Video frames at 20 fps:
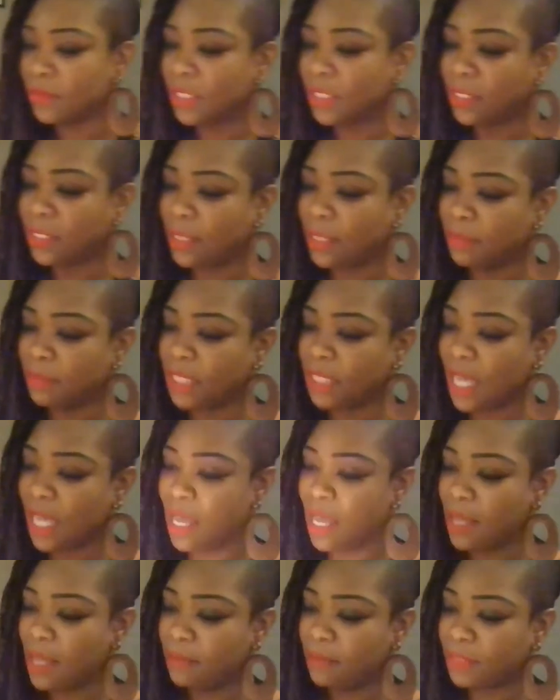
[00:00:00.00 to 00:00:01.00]

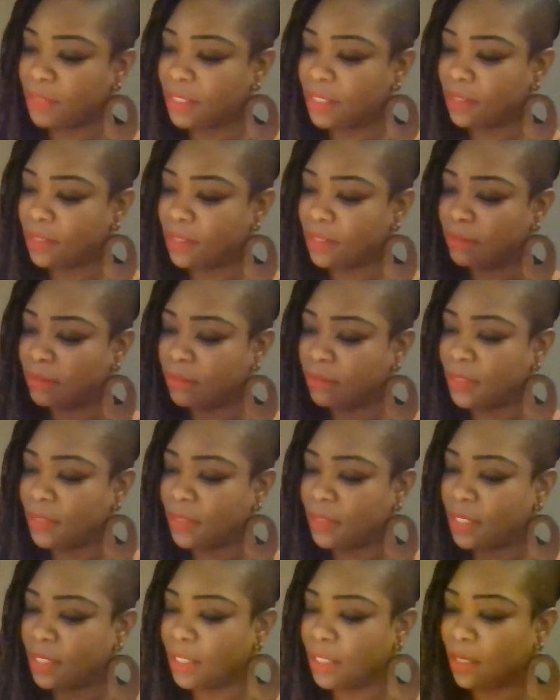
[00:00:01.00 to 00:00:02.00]
sometimes
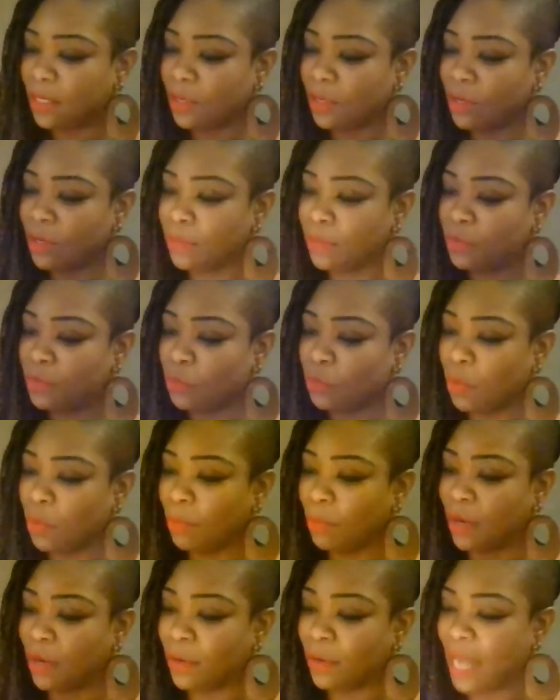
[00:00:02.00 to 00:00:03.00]
the herbs will
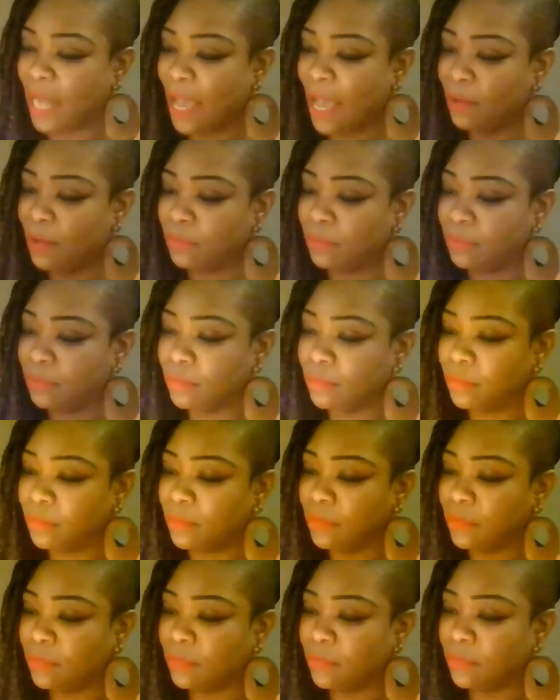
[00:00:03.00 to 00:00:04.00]
burn out
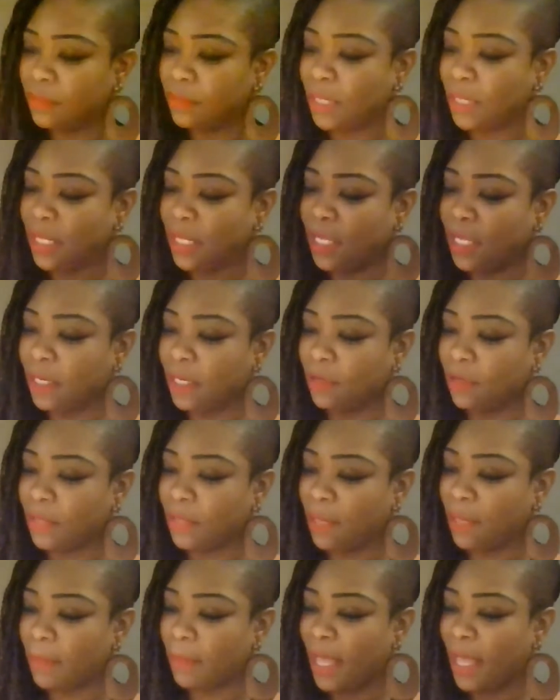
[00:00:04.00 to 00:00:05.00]
and then it'll
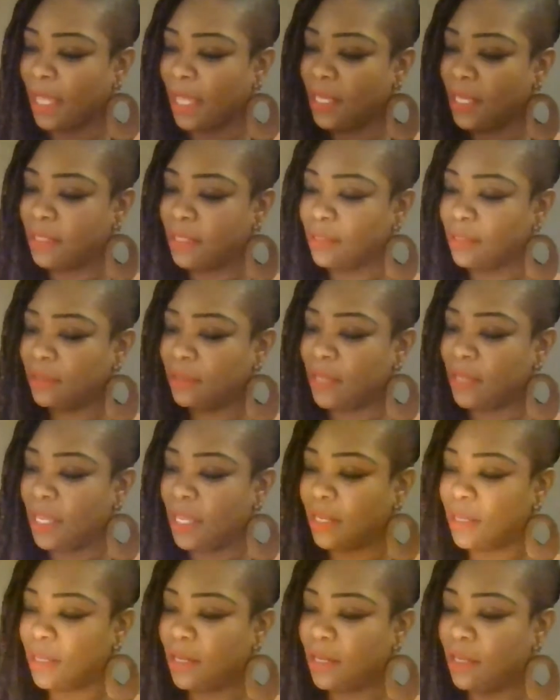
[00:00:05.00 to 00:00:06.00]
get back in
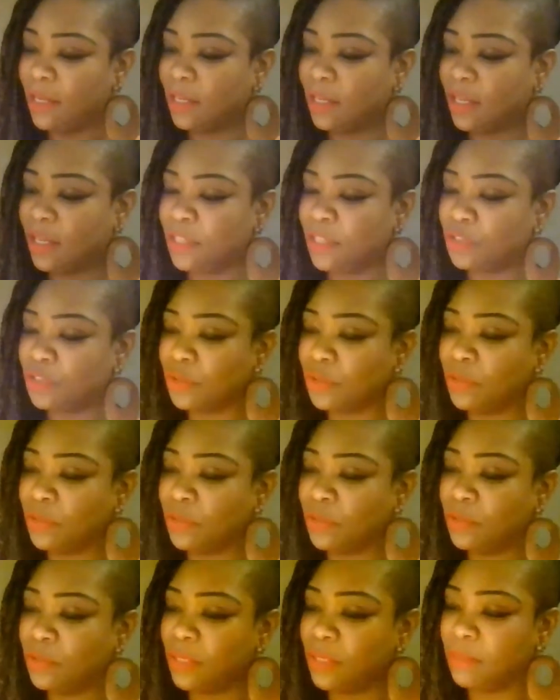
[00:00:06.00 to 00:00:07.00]
under
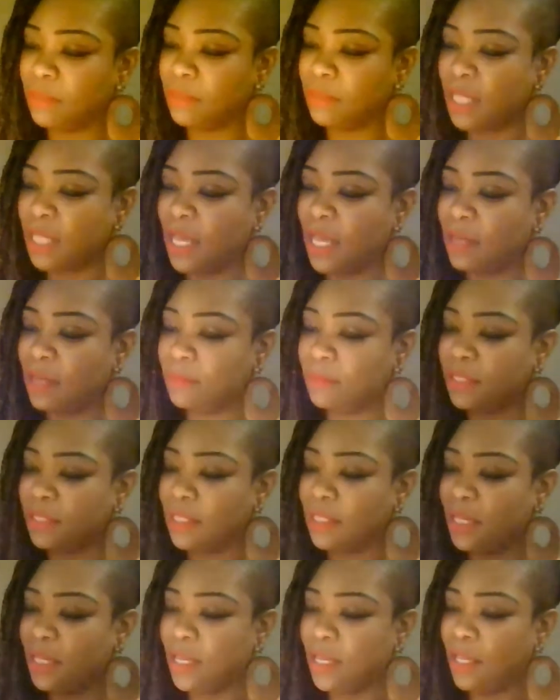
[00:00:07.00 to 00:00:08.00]
control. Sometimes
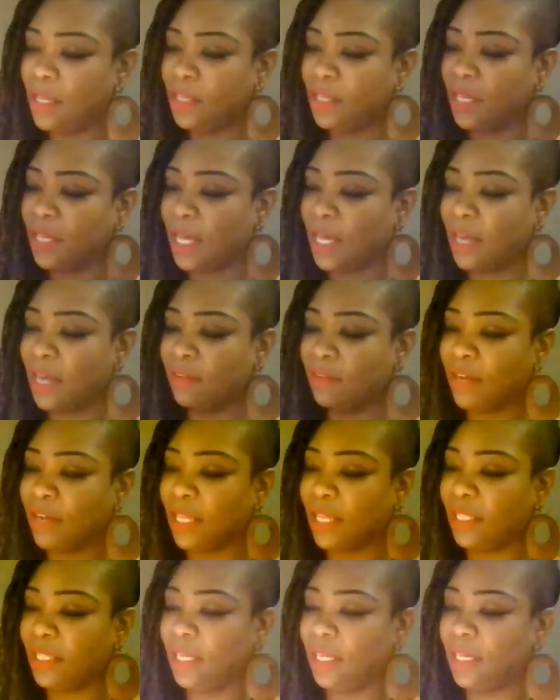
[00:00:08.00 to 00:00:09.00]
you gotta
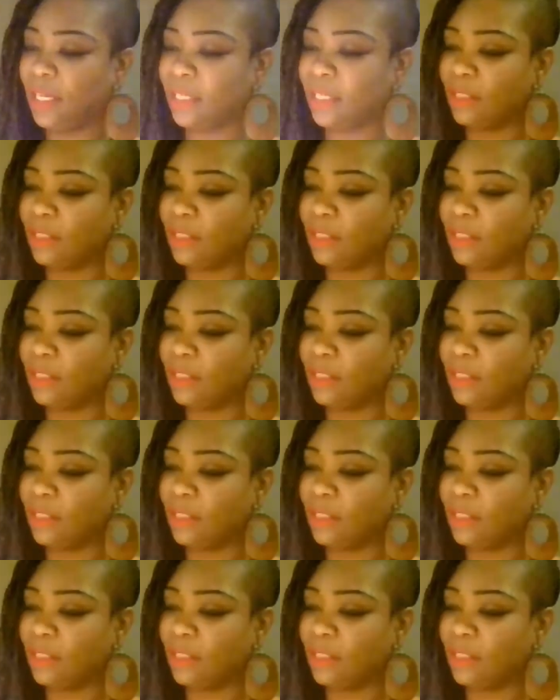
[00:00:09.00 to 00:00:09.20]
regulate it a